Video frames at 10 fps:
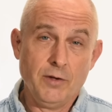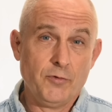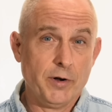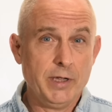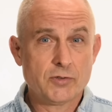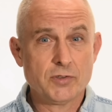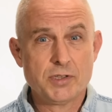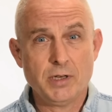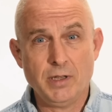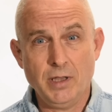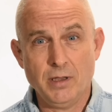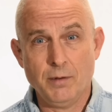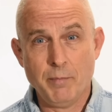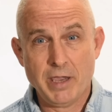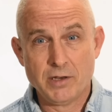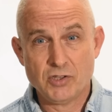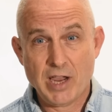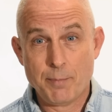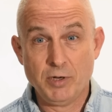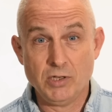if you're interested in making
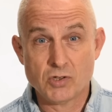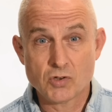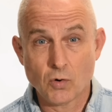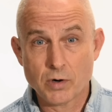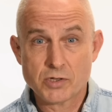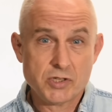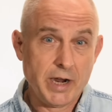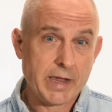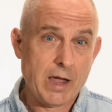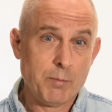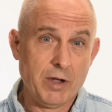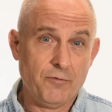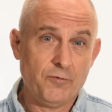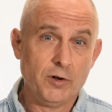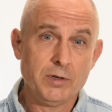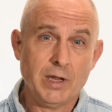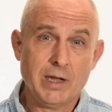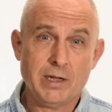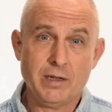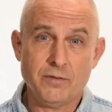Japanese swords, check out my full
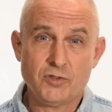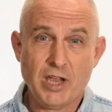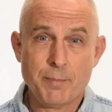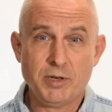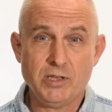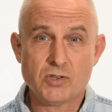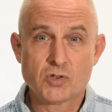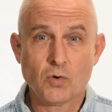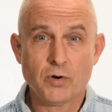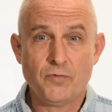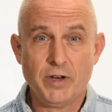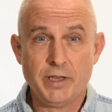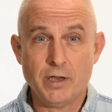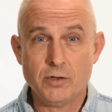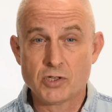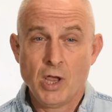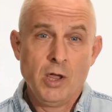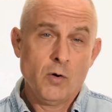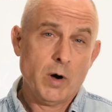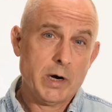line of Japanese sword videos
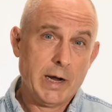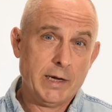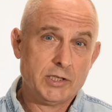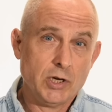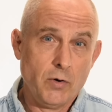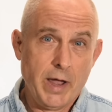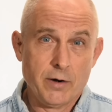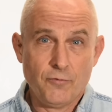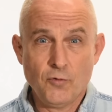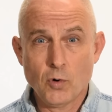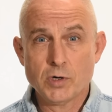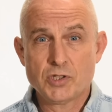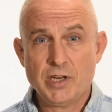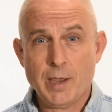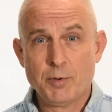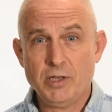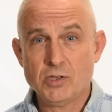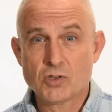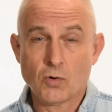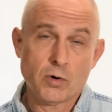where I show how to forge
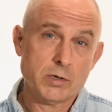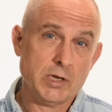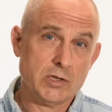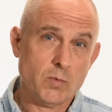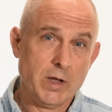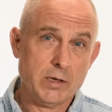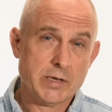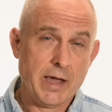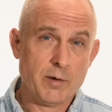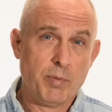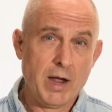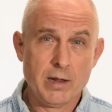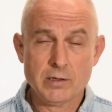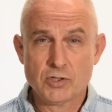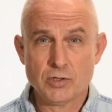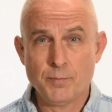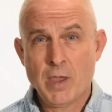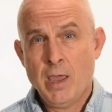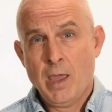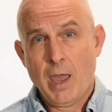Japanese swords as well as how to polish them
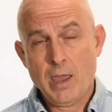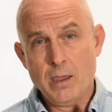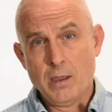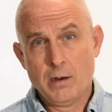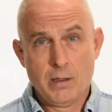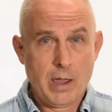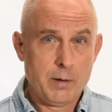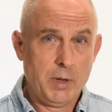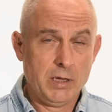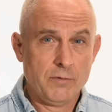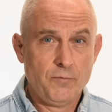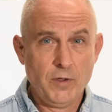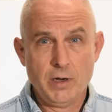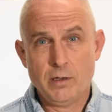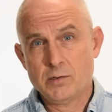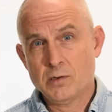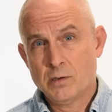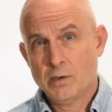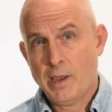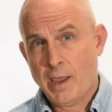and how to make fittings,
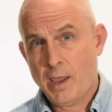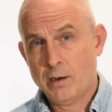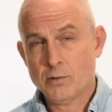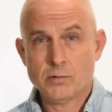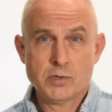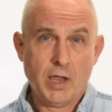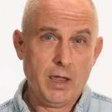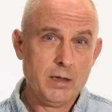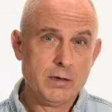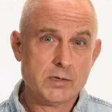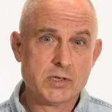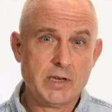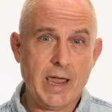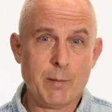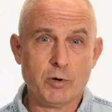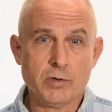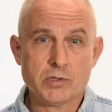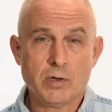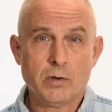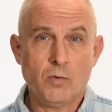handles, and scabbards.